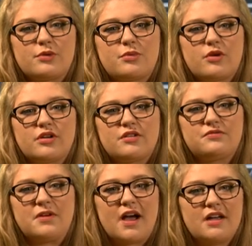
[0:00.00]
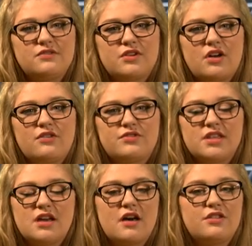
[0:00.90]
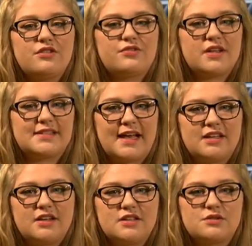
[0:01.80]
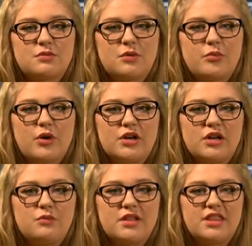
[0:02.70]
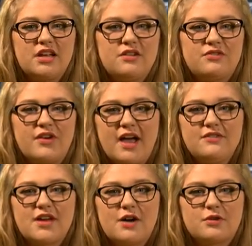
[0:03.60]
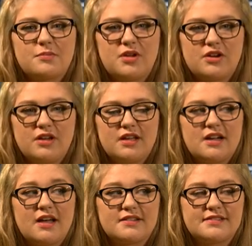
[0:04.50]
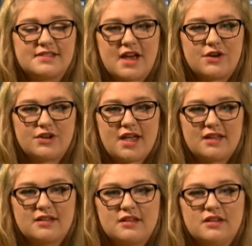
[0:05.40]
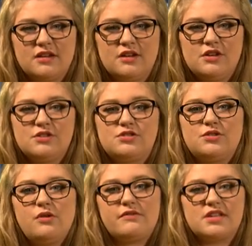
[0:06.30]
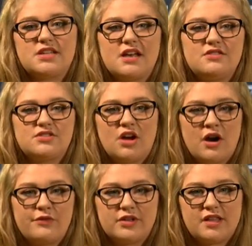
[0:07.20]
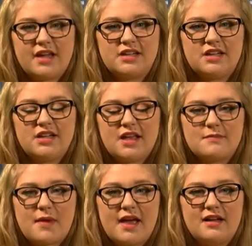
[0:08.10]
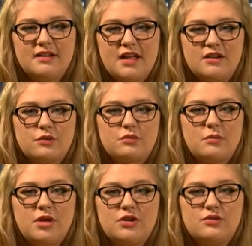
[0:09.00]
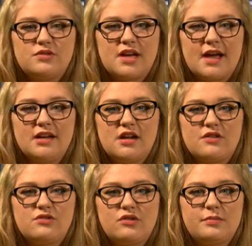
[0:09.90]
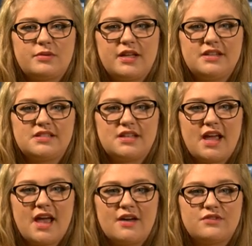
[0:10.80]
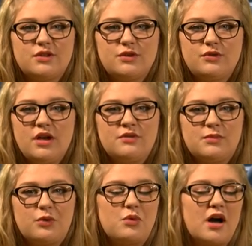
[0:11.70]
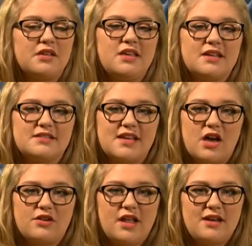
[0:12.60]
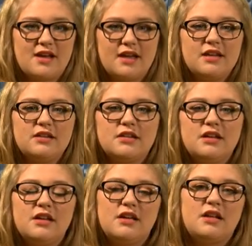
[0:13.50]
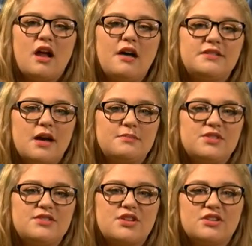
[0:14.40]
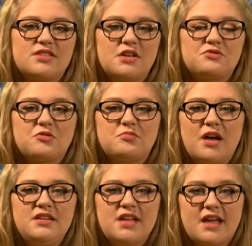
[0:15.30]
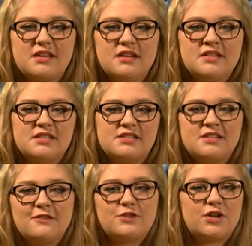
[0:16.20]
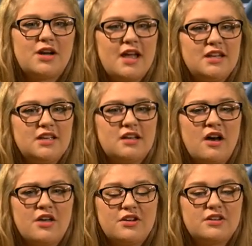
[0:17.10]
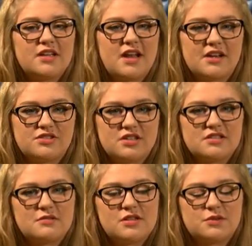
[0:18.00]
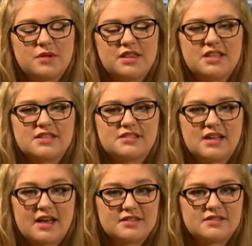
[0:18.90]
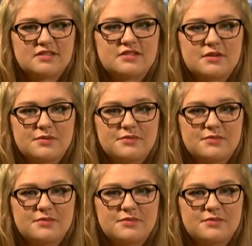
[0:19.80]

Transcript: reported five of the other fatalities were reported within a five-hour period on Saturday. Two of the deaths are related, a man and a woman who died on North Plankinton Avenue in Milwaukee on Saturday night. And autopsies are scheduled Monday to see if there are any other connections between these deaths.